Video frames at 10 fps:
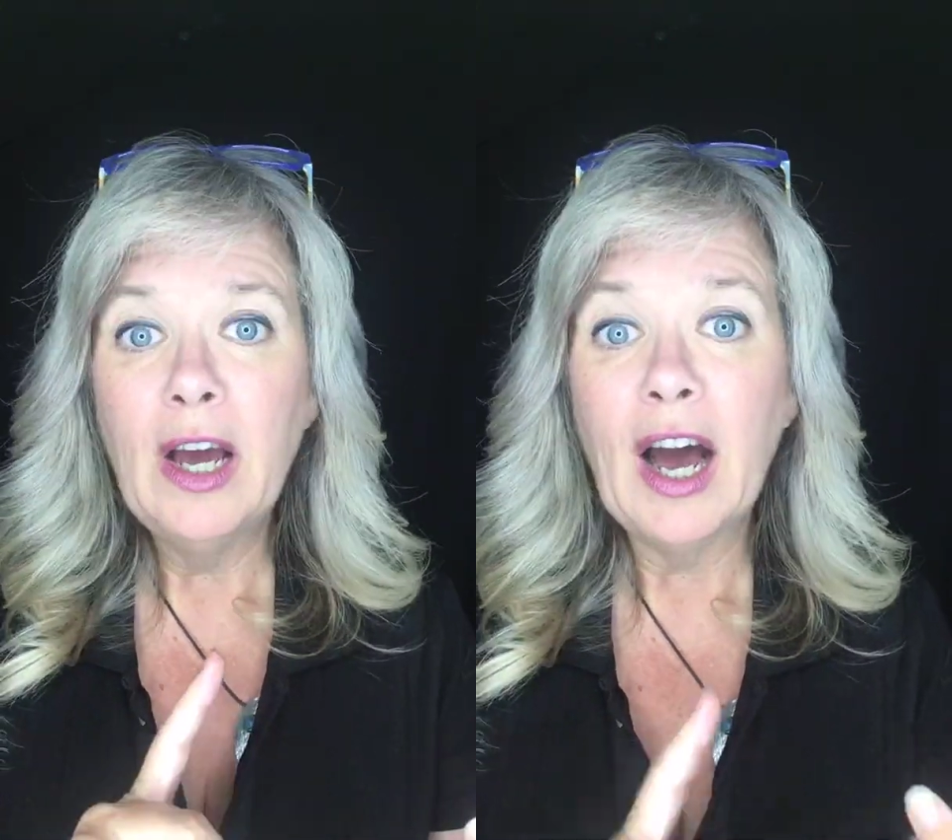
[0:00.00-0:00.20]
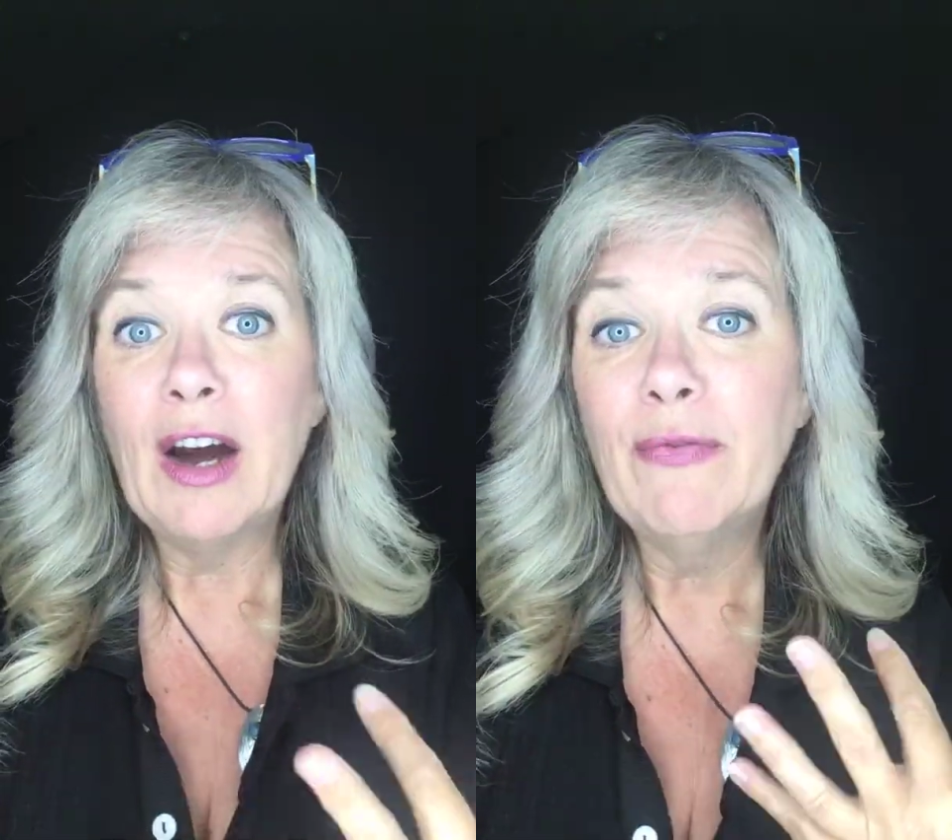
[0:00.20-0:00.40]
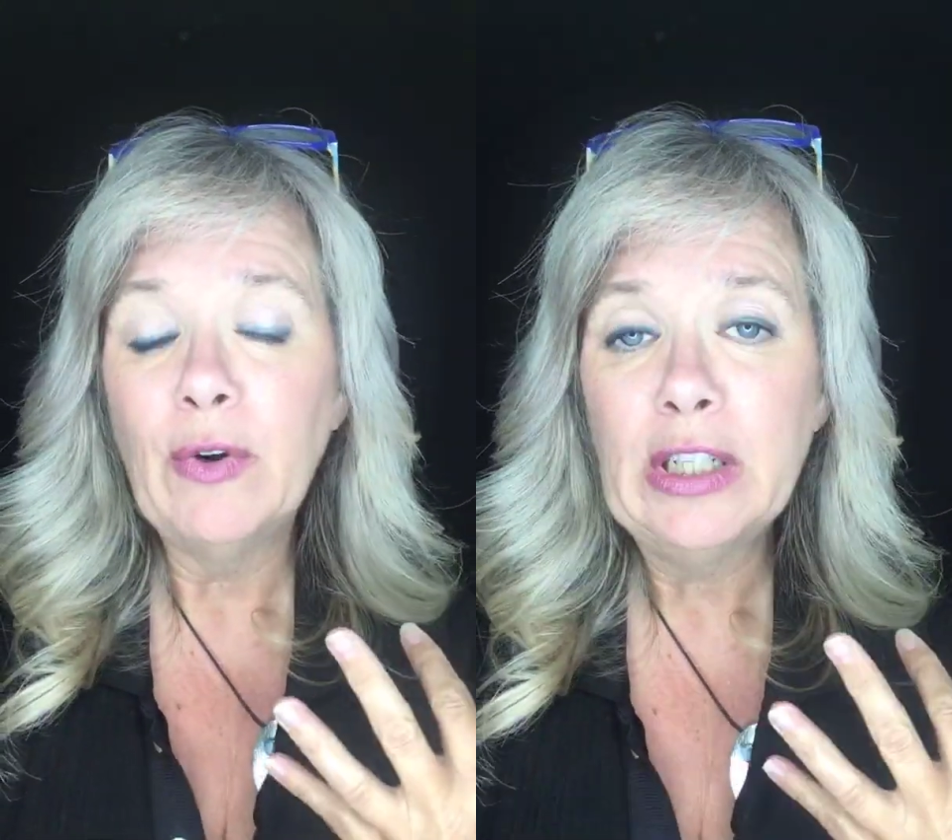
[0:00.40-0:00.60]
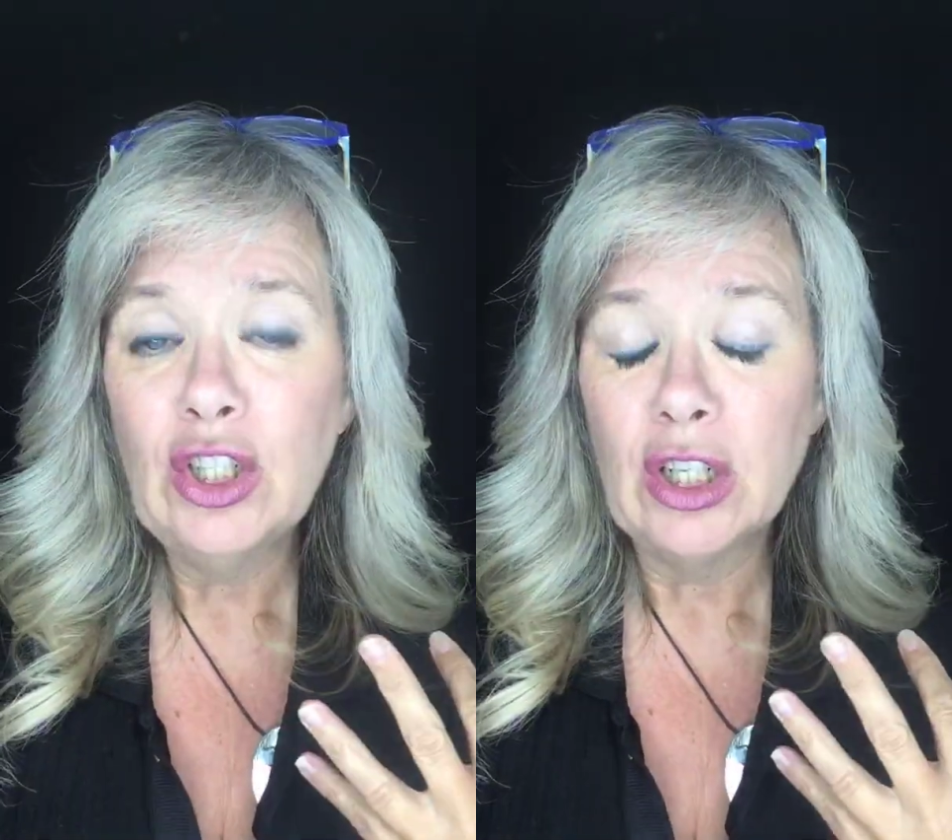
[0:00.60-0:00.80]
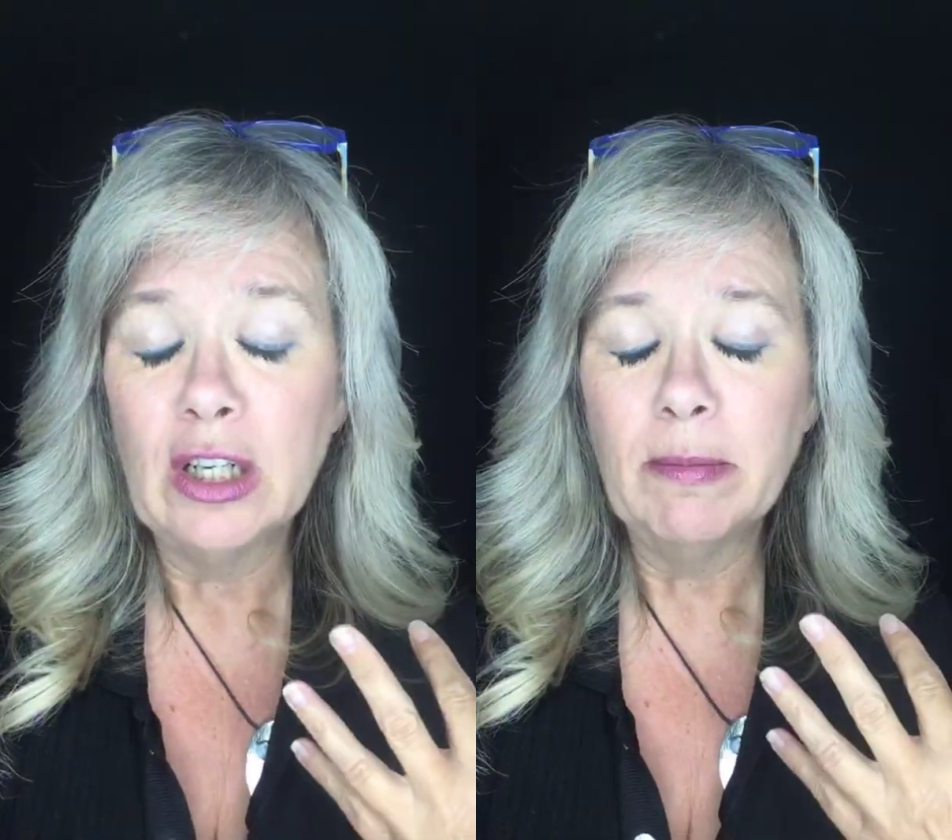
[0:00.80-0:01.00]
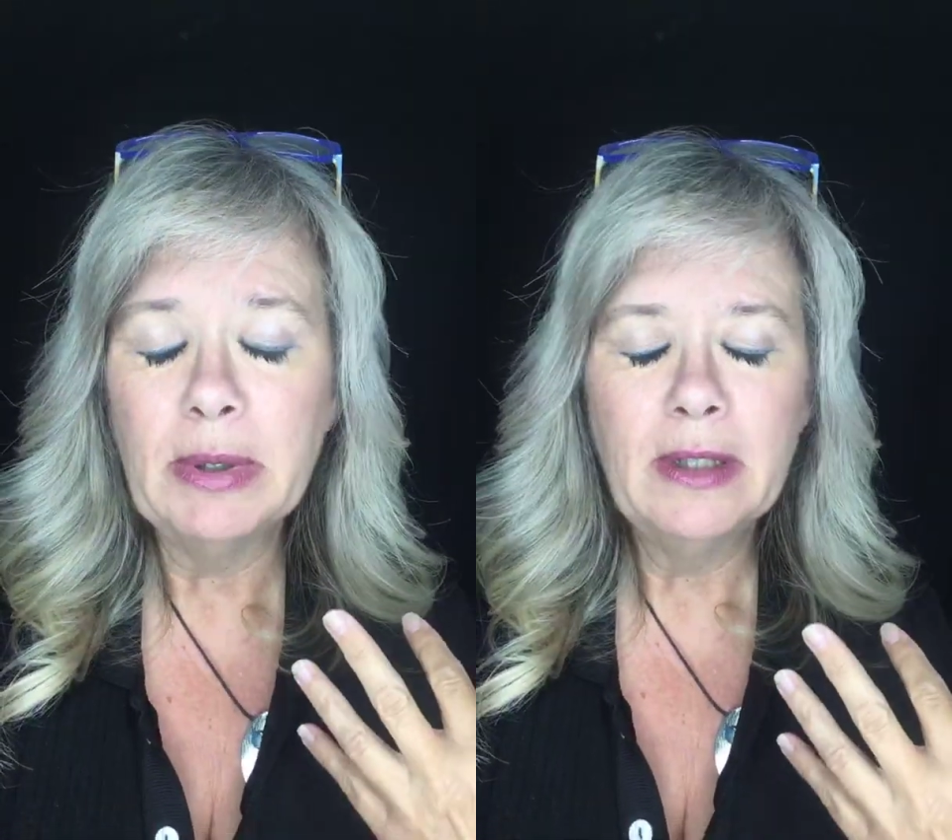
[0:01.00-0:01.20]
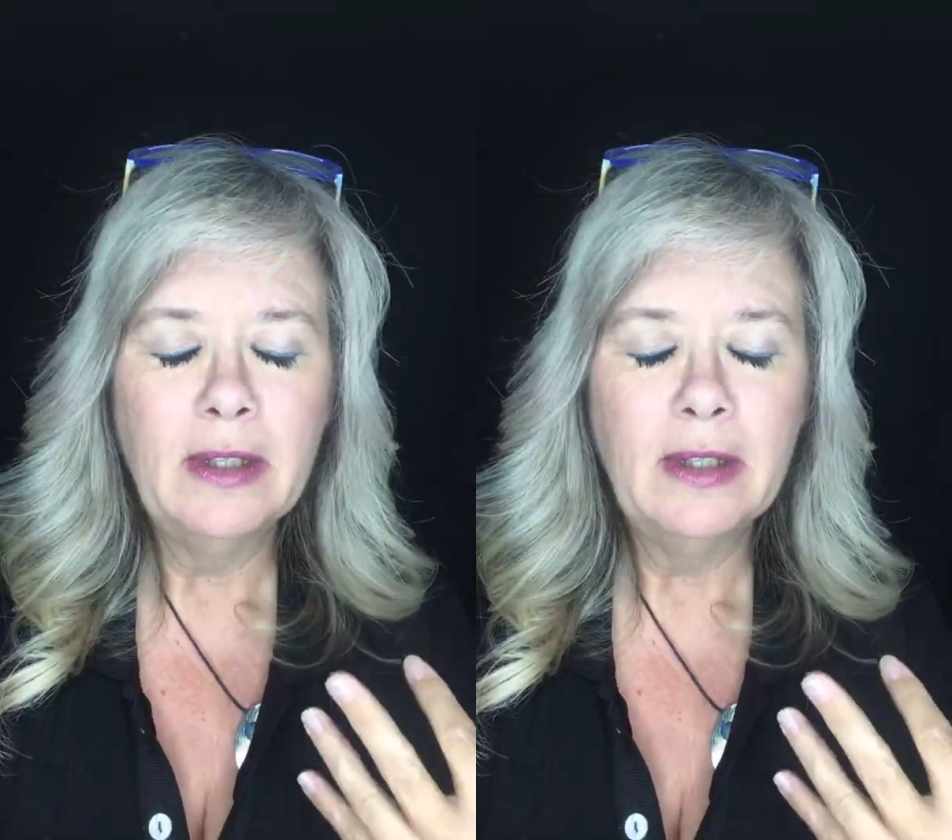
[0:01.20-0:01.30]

a friendship.